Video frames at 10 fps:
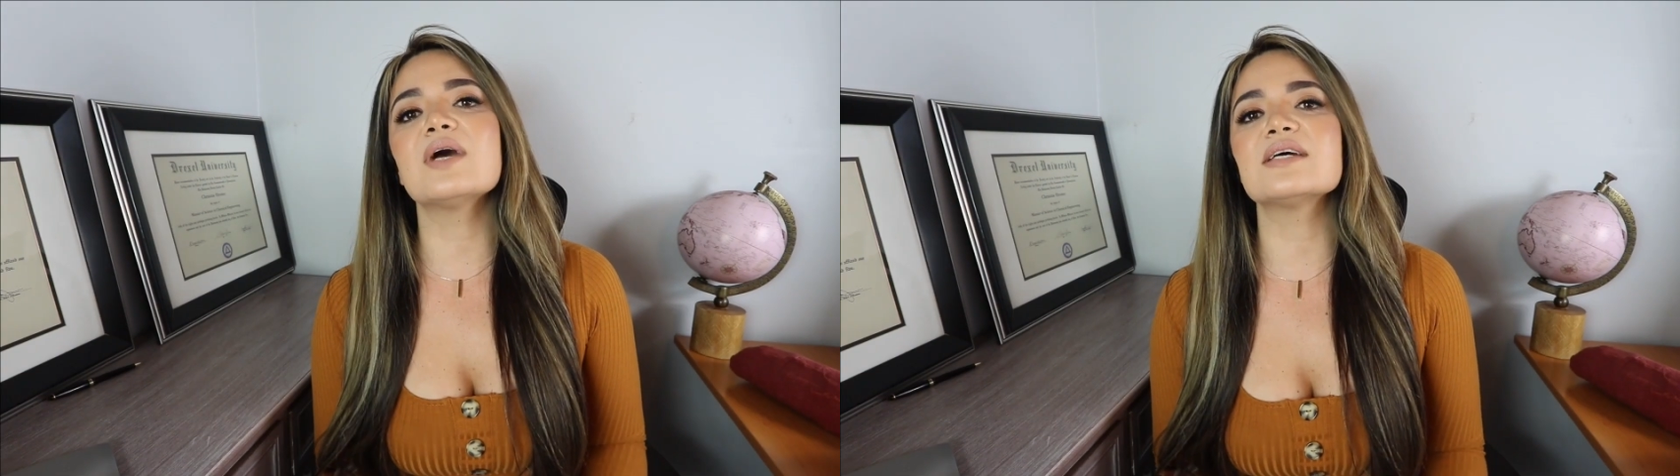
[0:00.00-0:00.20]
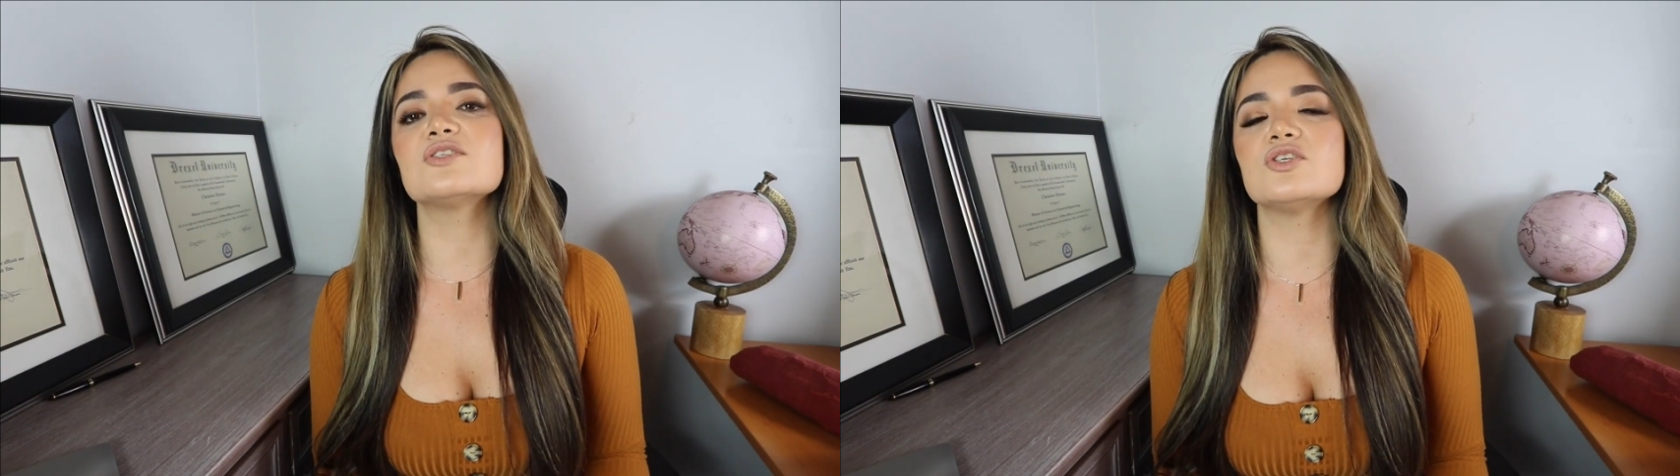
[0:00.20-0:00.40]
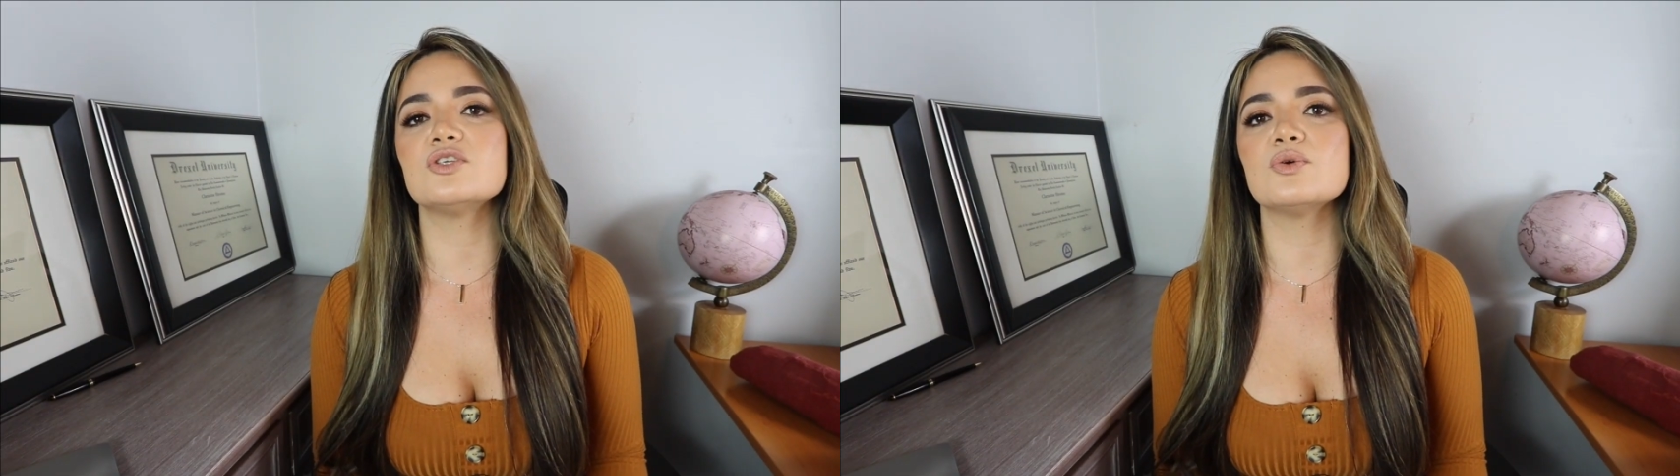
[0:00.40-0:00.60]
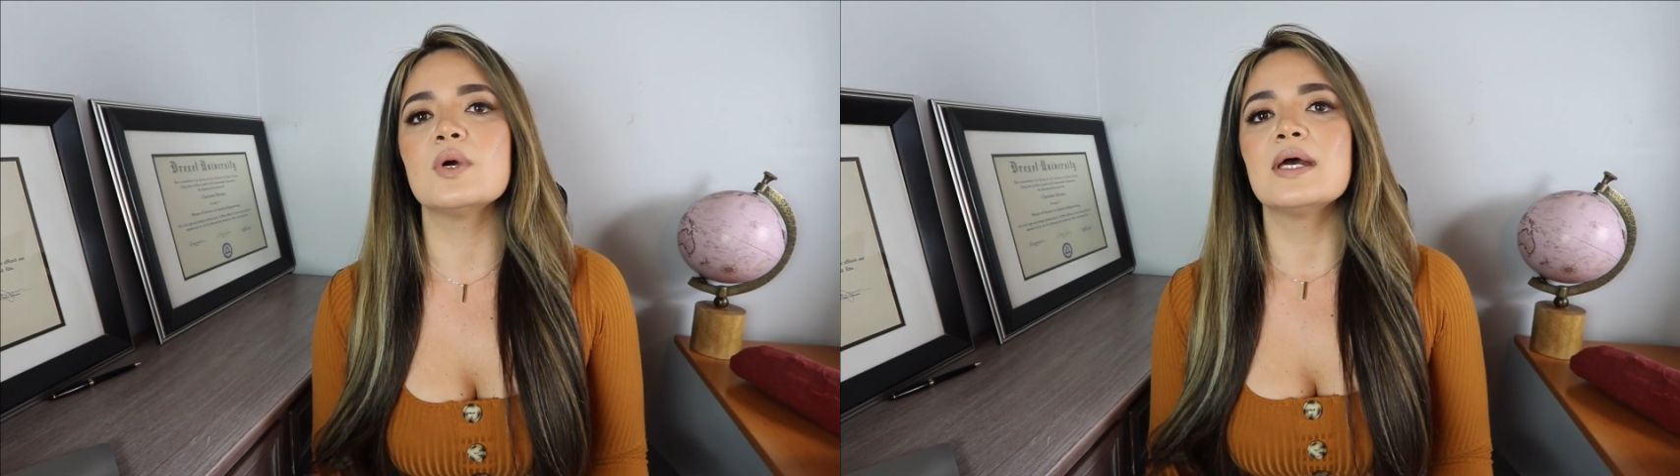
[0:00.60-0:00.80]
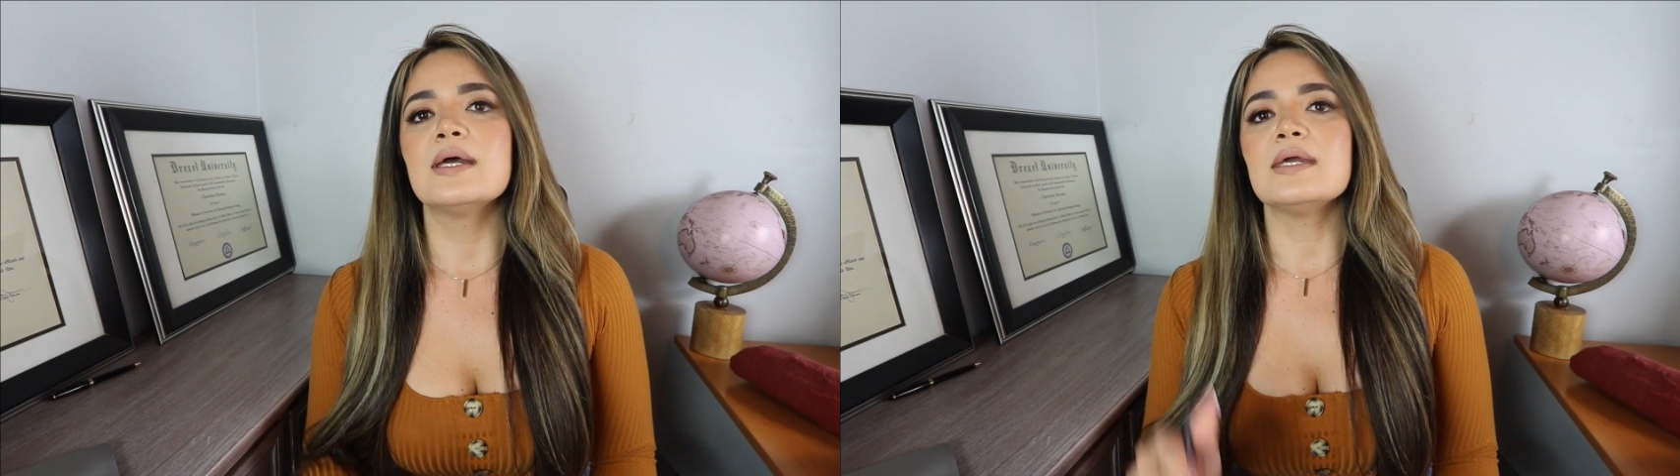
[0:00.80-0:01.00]
guys to do
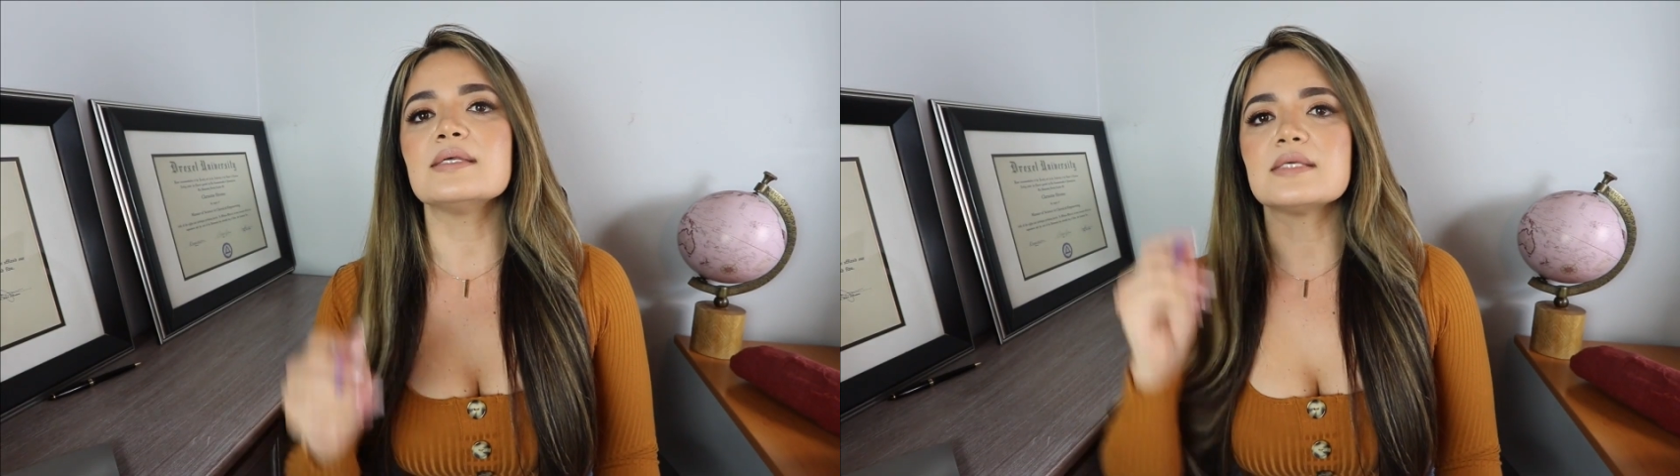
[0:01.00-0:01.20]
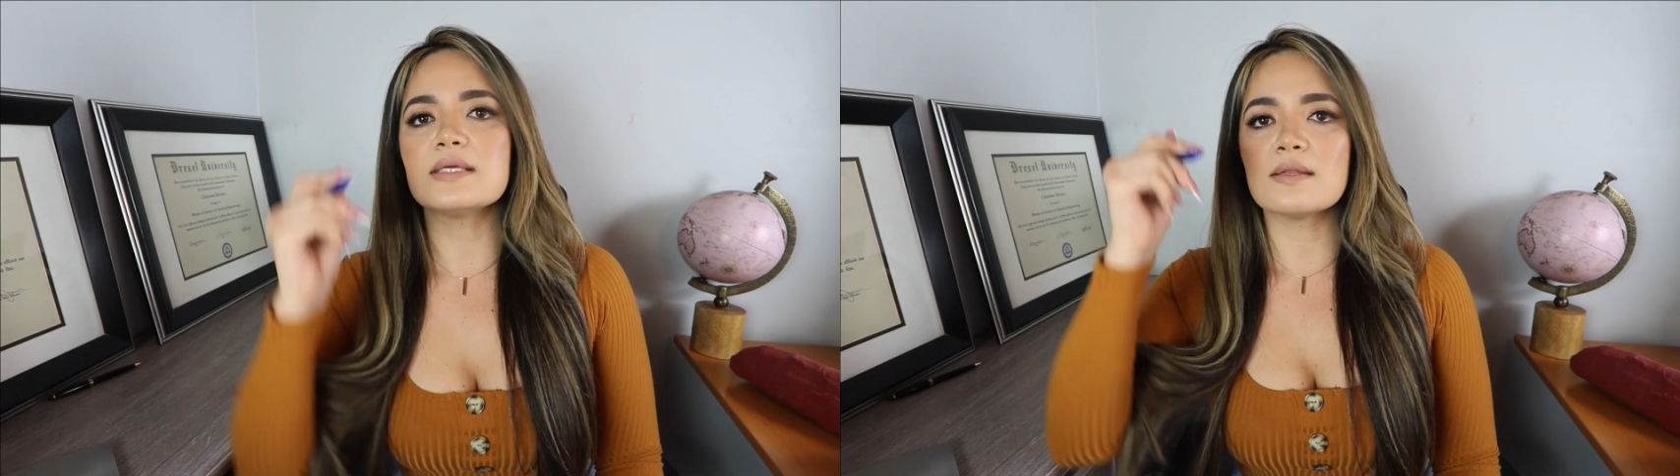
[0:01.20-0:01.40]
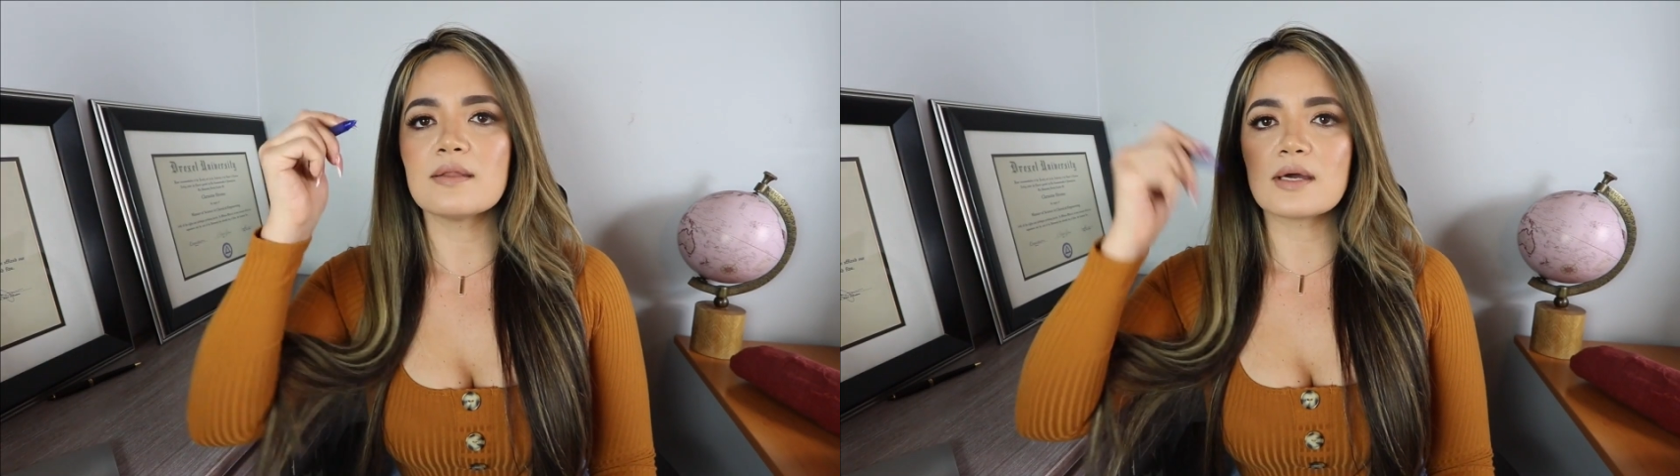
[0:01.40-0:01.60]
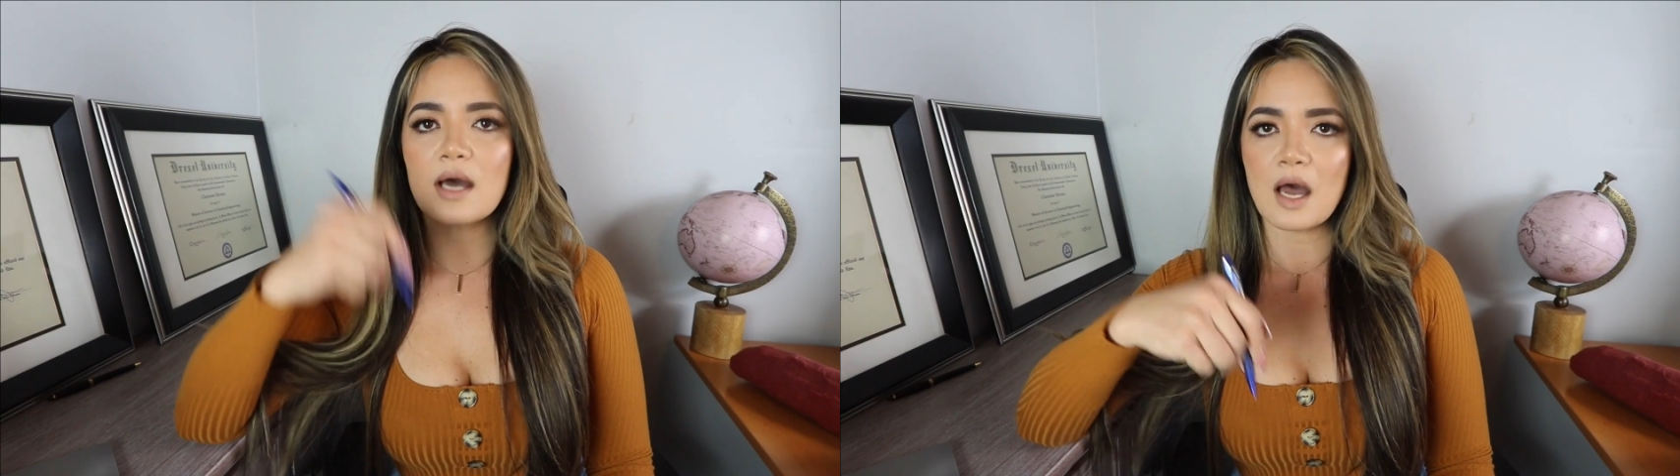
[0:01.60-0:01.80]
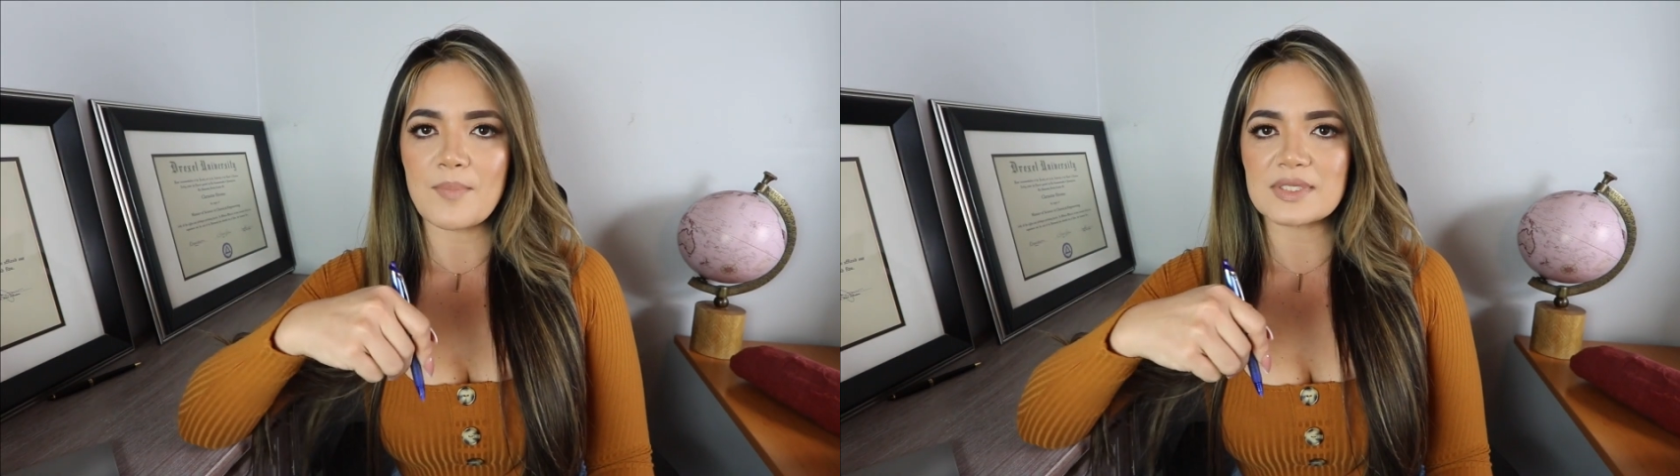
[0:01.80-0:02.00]
is in the
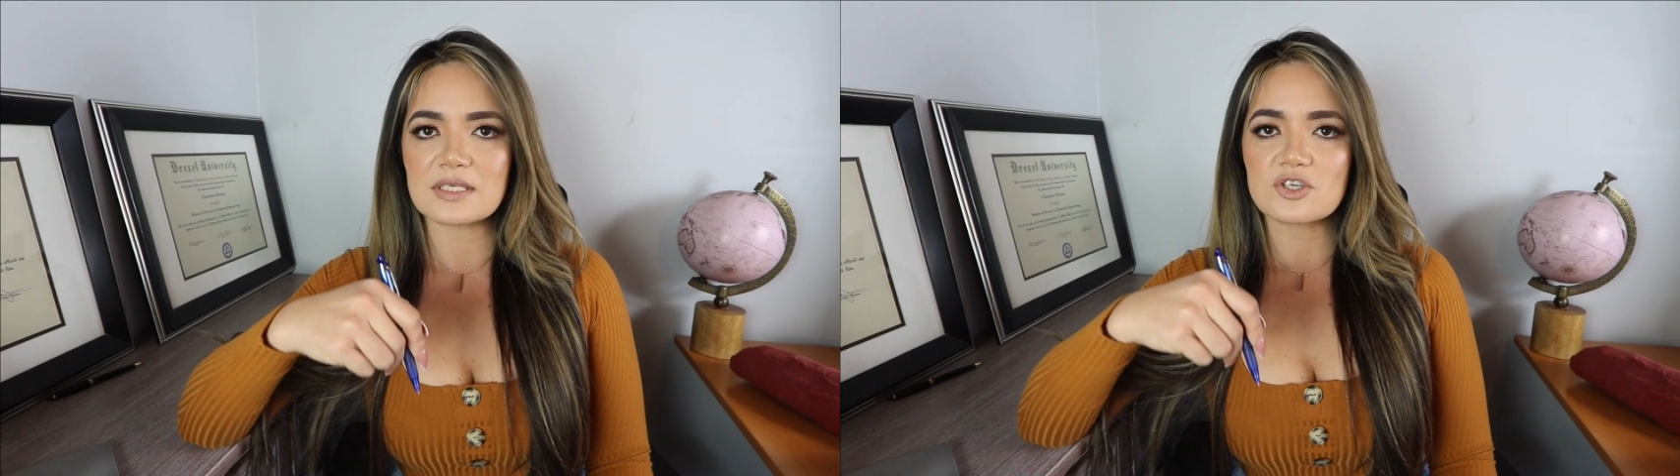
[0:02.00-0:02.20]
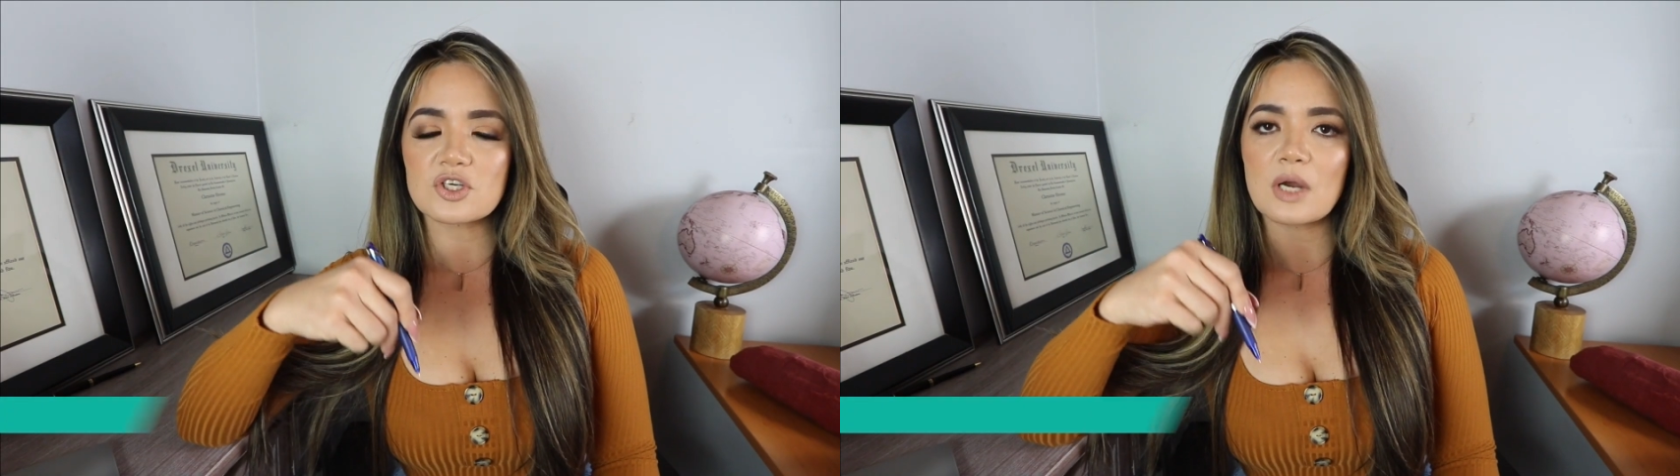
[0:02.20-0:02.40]
comment section,